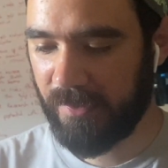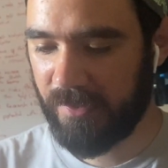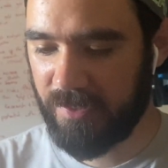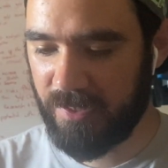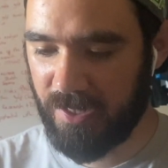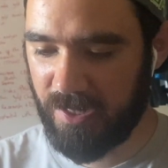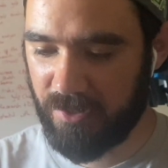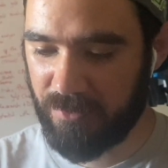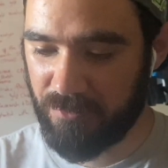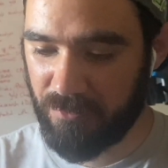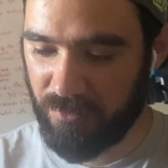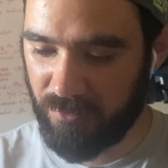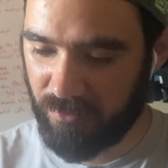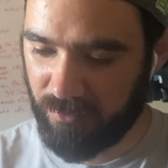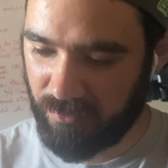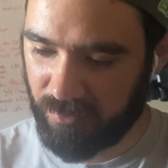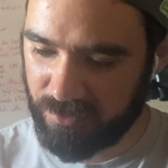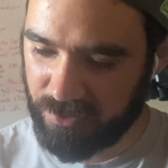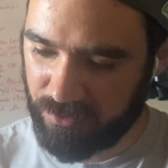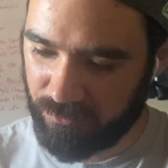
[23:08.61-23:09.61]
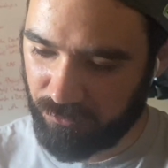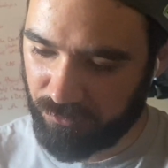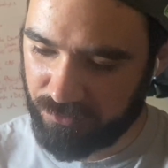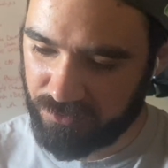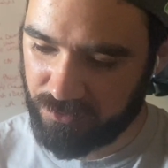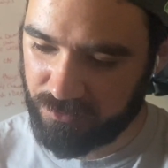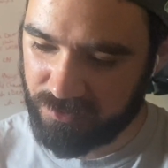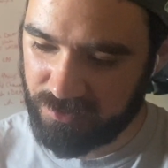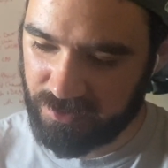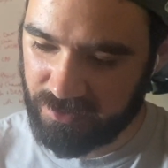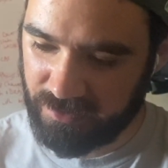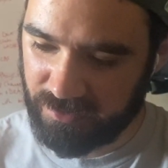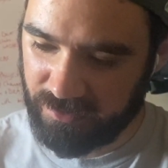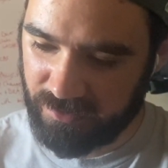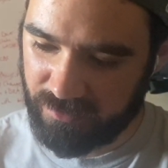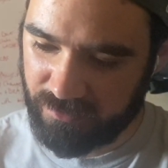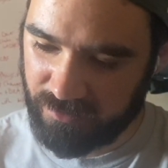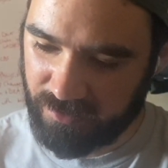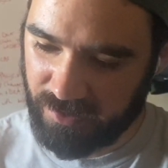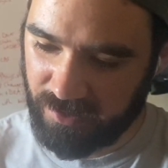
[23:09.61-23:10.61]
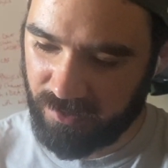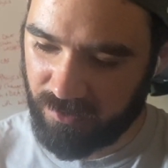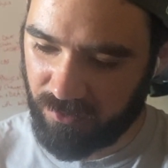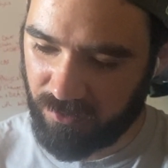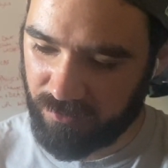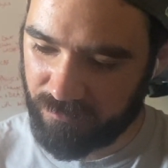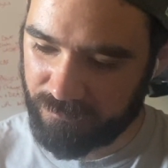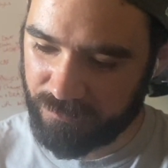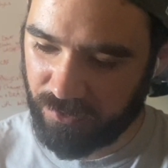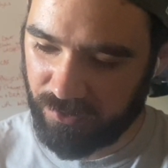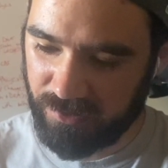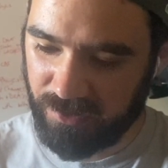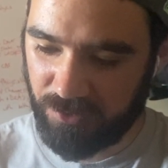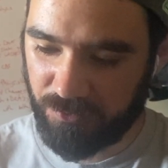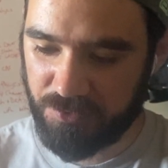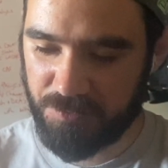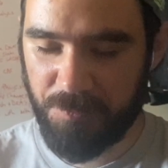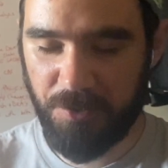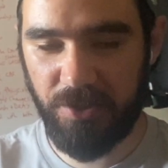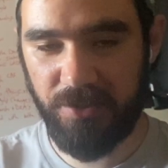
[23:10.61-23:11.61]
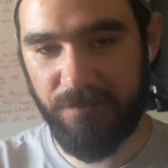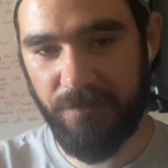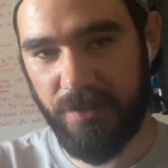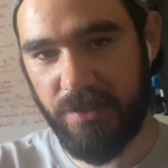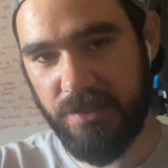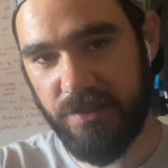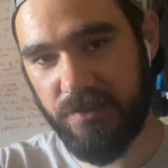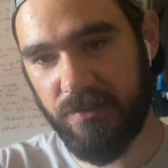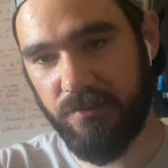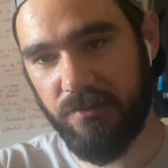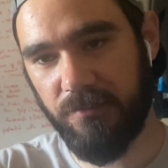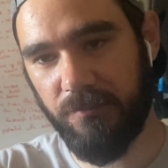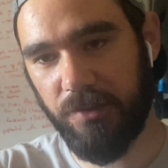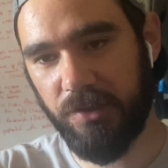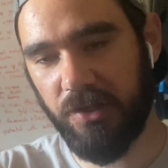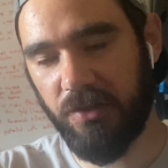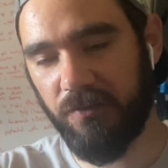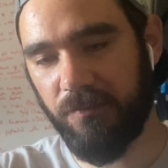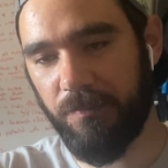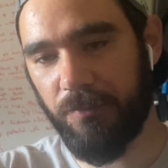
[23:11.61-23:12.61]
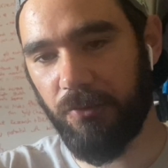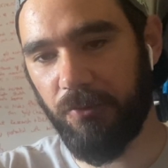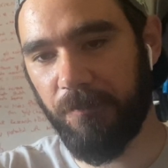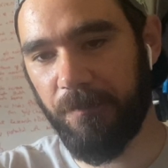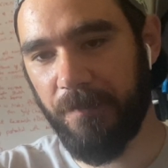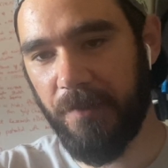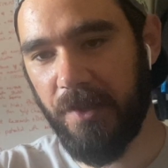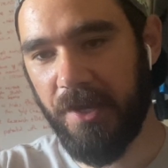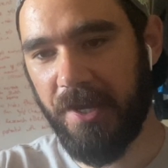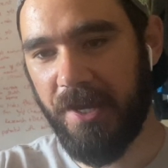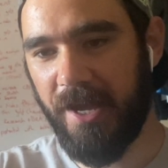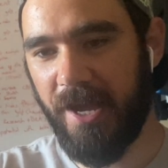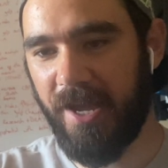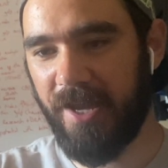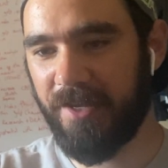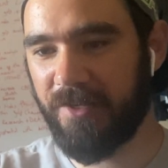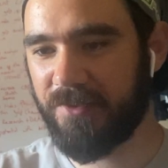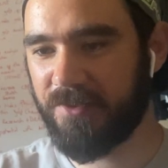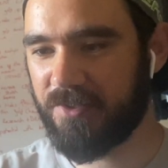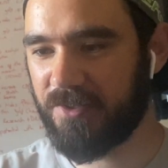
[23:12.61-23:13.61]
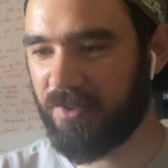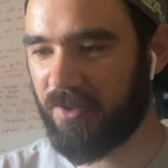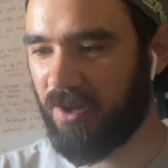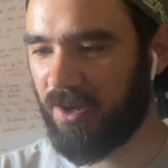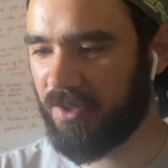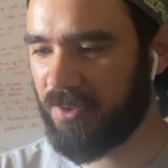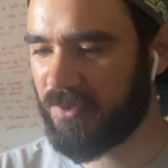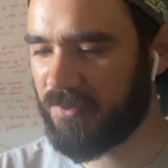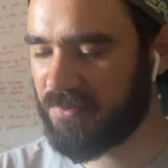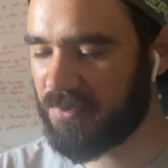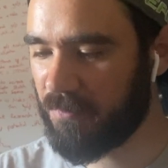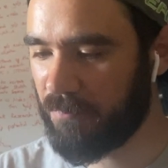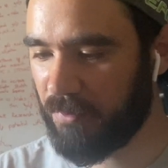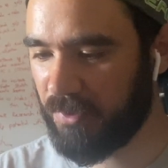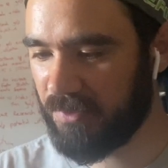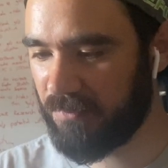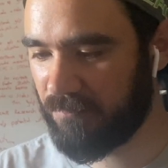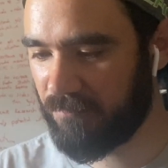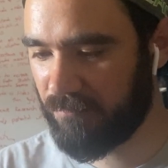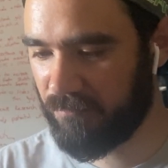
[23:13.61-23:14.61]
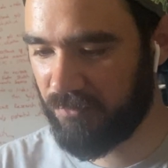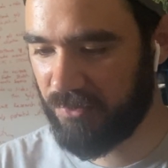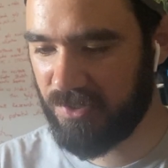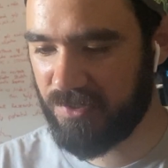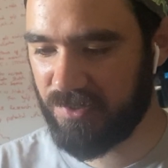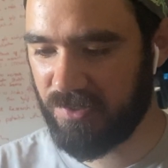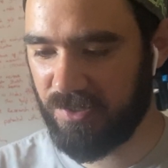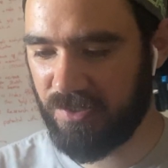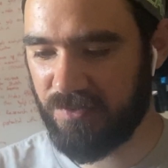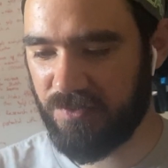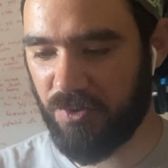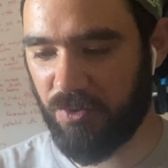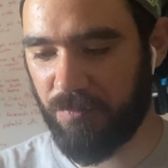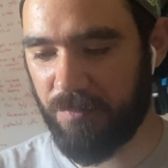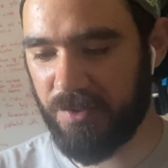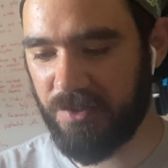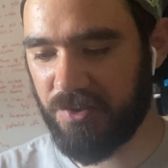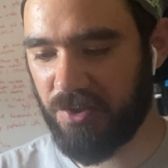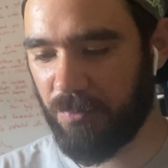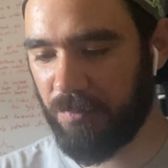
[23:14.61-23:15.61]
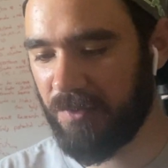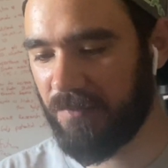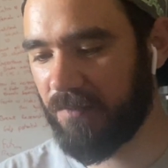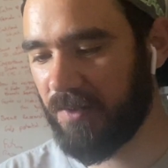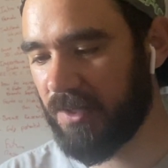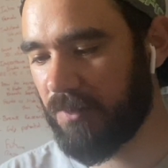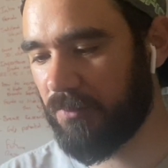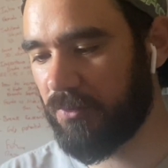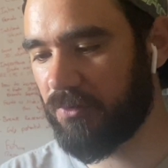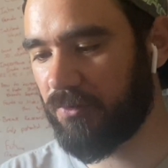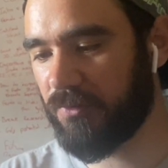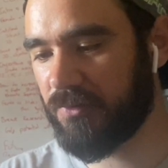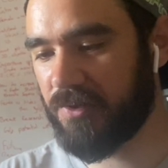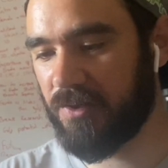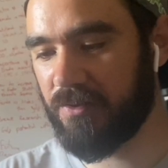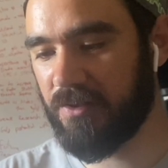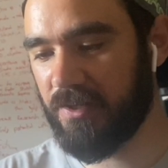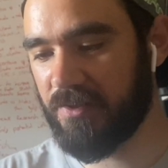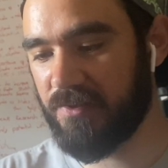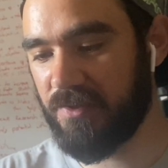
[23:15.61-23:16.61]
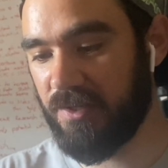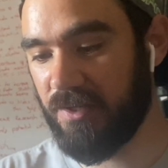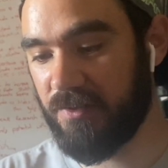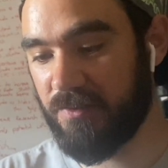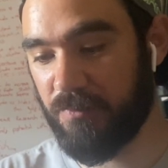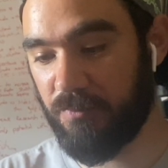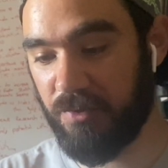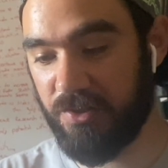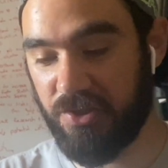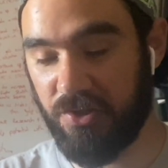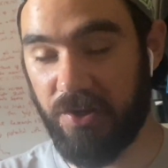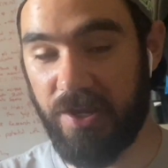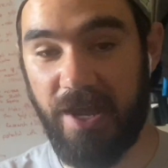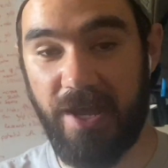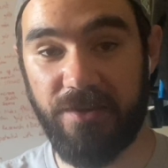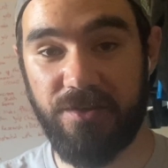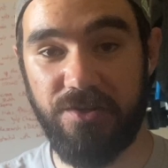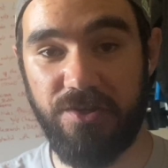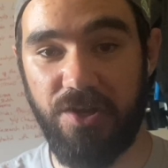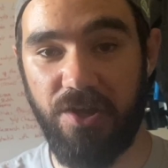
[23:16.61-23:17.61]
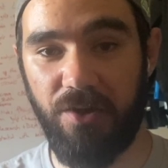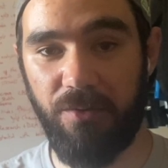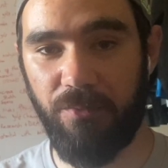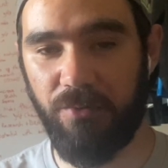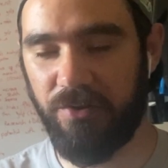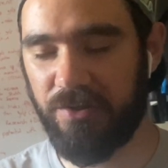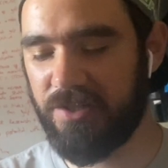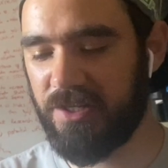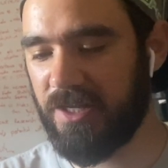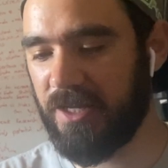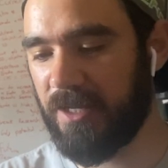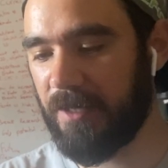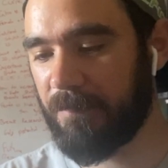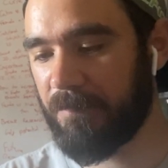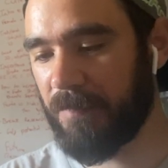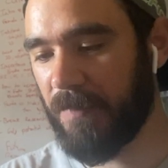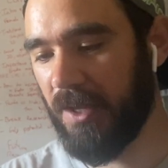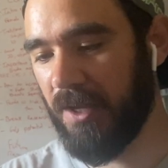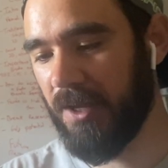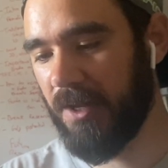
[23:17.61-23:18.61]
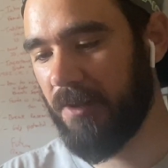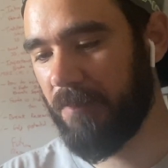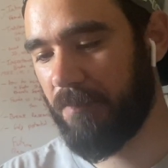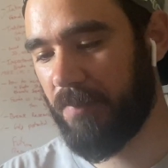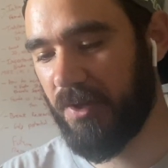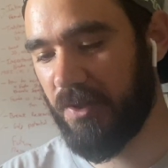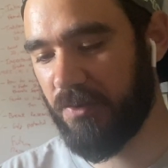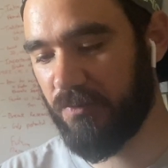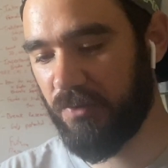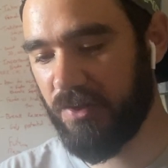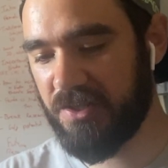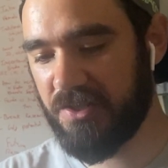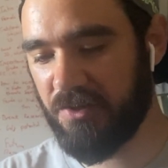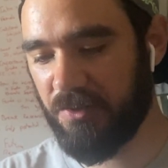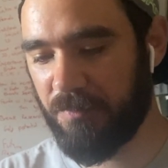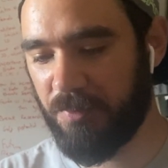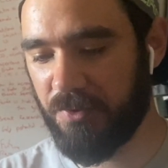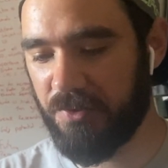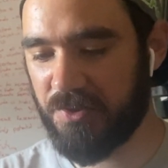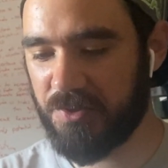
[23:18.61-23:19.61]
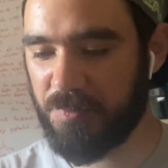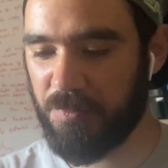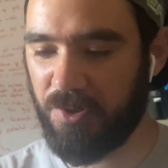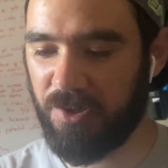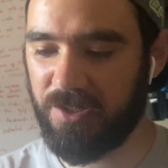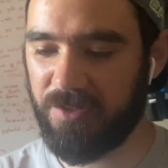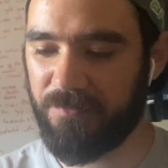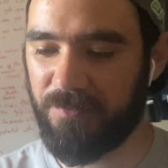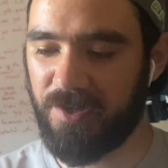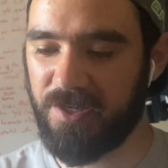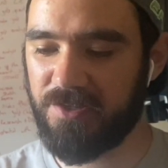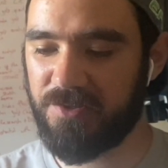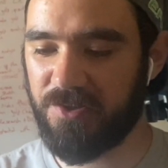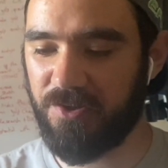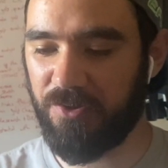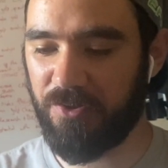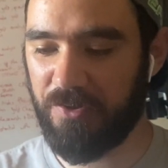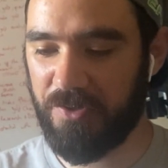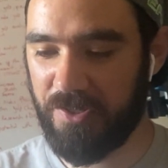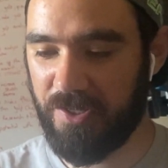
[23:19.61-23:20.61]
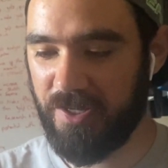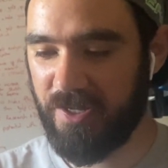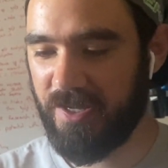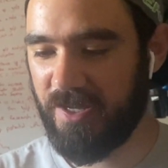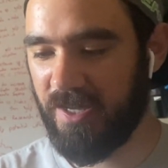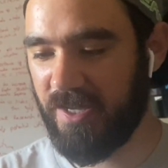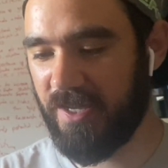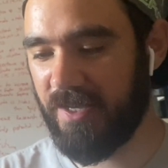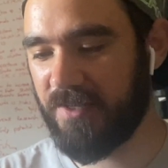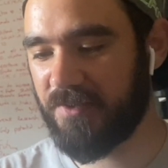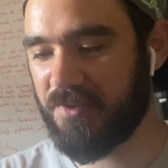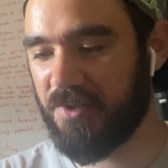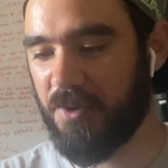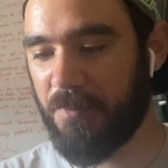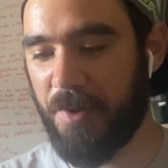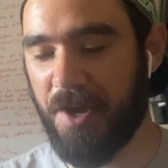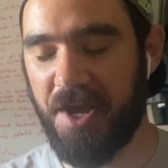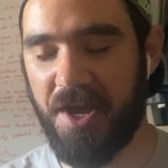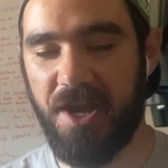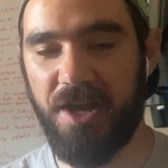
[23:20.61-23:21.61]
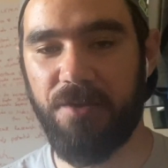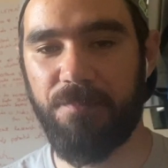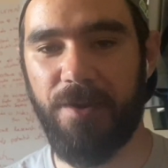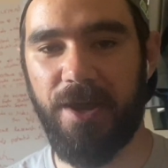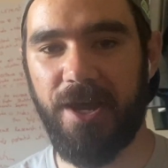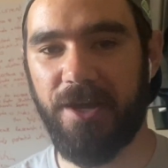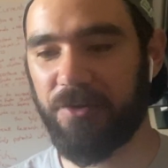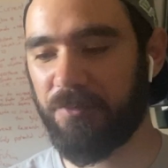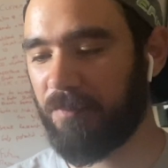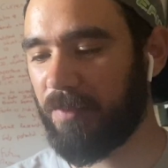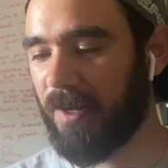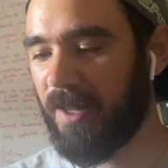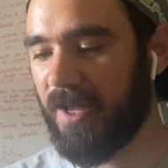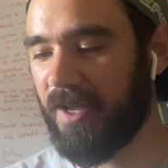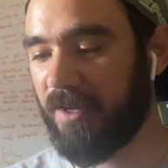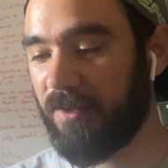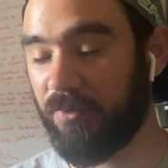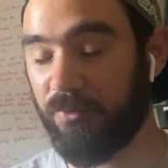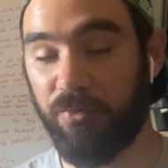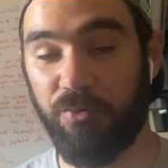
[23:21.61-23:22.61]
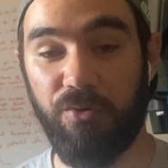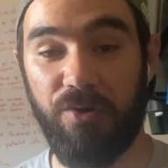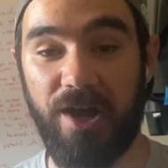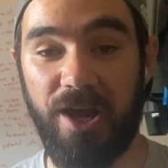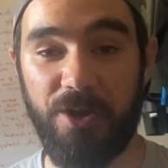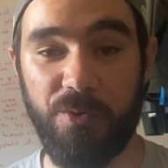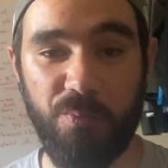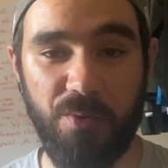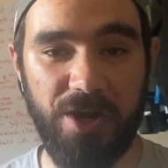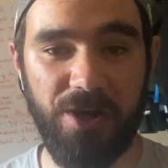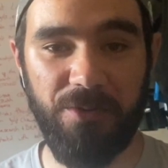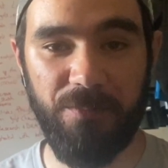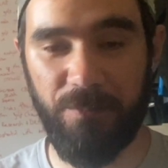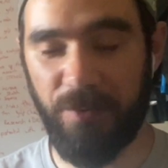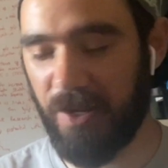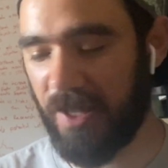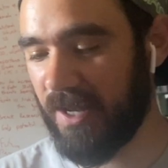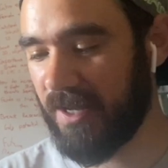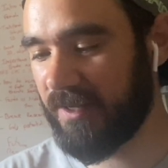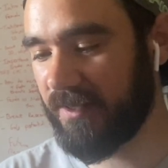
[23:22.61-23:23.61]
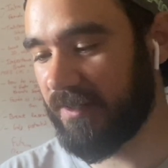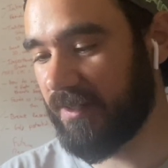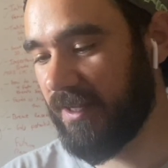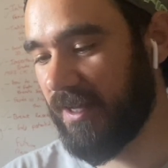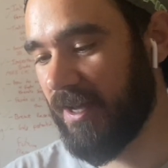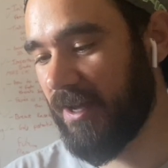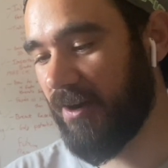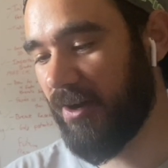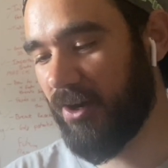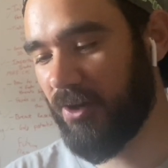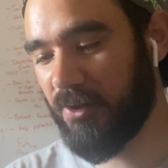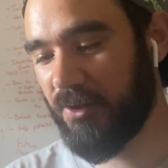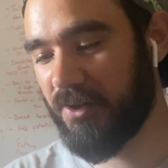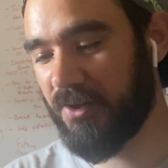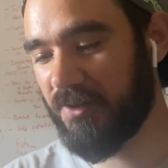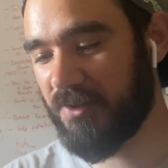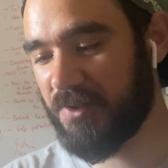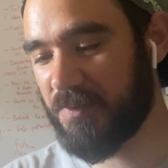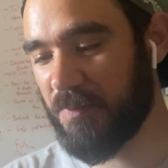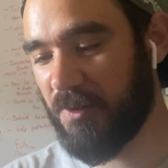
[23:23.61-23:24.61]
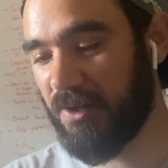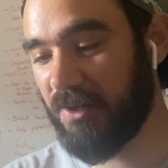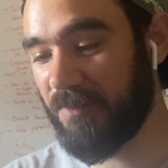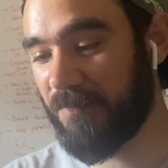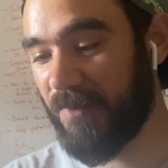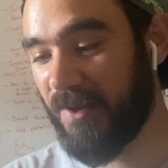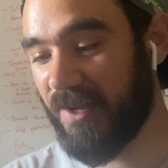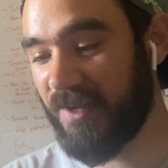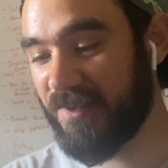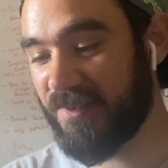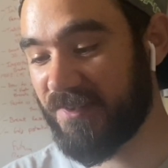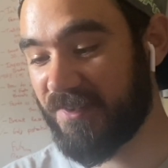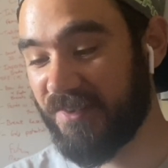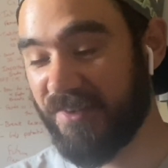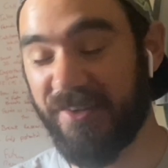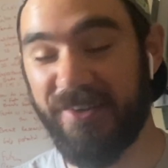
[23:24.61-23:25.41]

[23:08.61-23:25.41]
Now you'll also see that I've got a little smiley face on my golf ball, and somebody recently told me Tommy Fleetwood also does this, which I had no idea. But the reason I put the smiley face on is no matter how bad I'm playing or how well I'm playing, I look at the smiley face